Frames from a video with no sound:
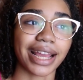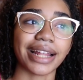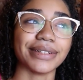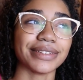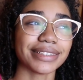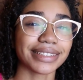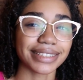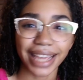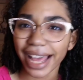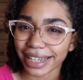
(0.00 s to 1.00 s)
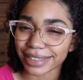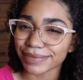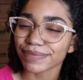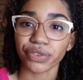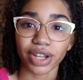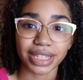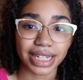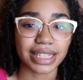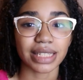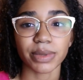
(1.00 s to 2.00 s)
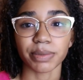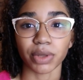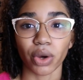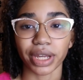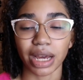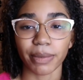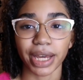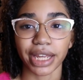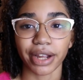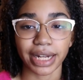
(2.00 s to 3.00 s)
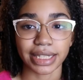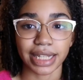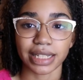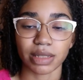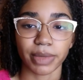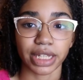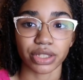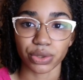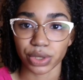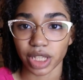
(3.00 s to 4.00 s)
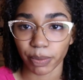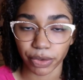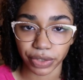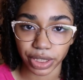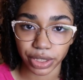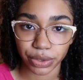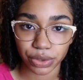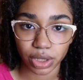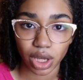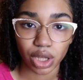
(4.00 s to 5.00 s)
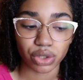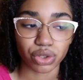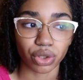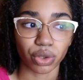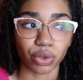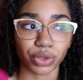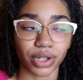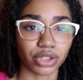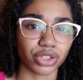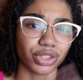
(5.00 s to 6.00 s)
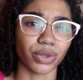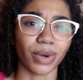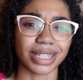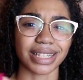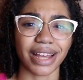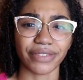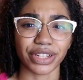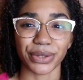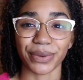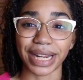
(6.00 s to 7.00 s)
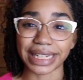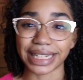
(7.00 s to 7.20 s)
And yeah, if y'all didn't see me blowing up my hair, I decided to make it two separate videos, so y'all should go watch that video right